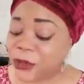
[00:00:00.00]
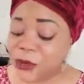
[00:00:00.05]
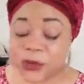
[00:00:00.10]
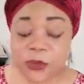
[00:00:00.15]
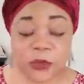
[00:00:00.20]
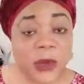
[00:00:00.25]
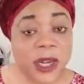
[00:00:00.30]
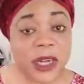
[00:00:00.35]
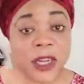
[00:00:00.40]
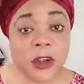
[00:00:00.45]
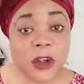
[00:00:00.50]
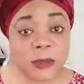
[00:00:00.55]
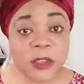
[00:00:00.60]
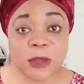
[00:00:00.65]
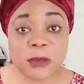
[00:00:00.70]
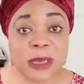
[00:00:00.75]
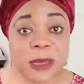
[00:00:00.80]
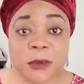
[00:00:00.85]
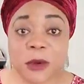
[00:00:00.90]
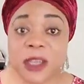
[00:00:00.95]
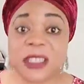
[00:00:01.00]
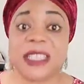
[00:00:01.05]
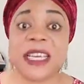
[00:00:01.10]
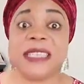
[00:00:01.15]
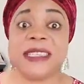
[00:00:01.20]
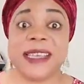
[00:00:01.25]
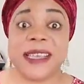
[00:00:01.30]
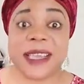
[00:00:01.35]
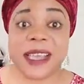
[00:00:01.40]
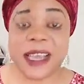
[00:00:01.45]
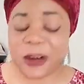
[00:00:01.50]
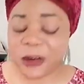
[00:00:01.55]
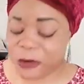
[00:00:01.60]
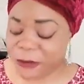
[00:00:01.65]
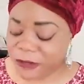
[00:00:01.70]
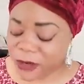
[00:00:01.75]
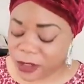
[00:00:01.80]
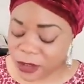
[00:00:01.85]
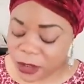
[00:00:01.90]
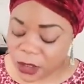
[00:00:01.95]
When it comes to my body, I take care of
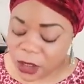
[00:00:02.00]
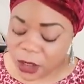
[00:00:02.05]
it.